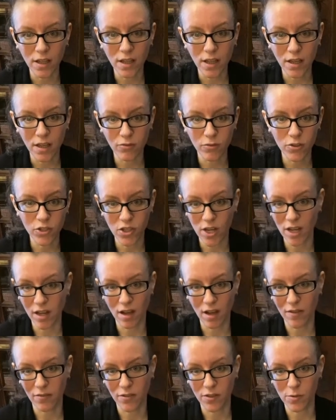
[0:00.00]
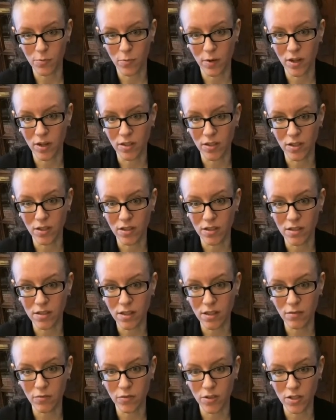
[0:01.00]
if we shake off these burdens,
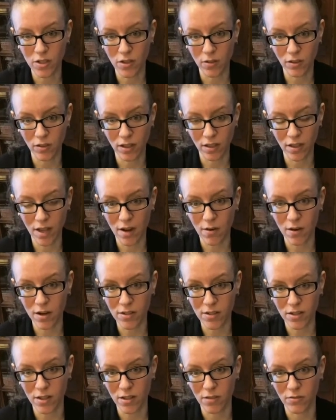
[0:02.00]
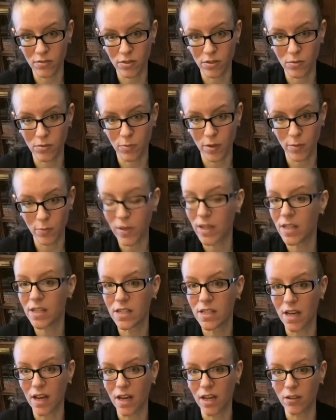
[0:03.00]
if we don't allow ourselves to be pinned
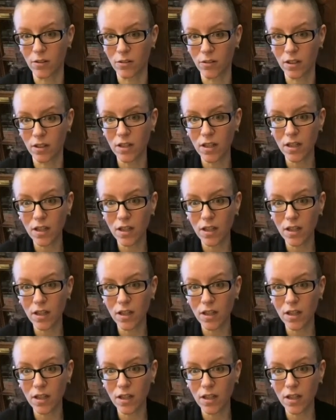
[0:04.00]
down